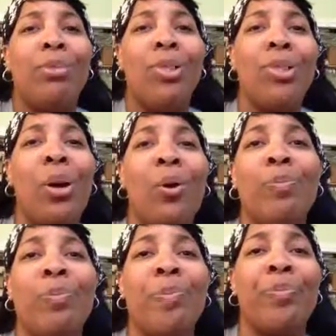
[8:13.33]
So
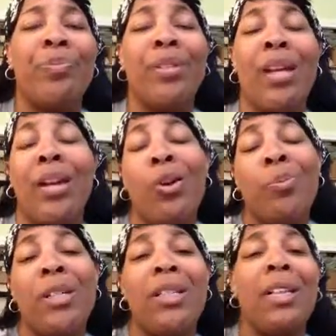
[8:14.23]
I
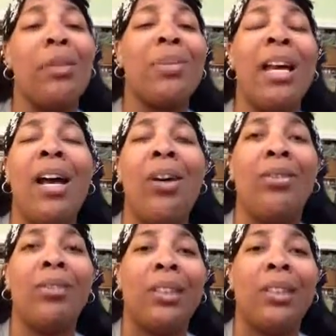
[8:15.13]
hope this helps out.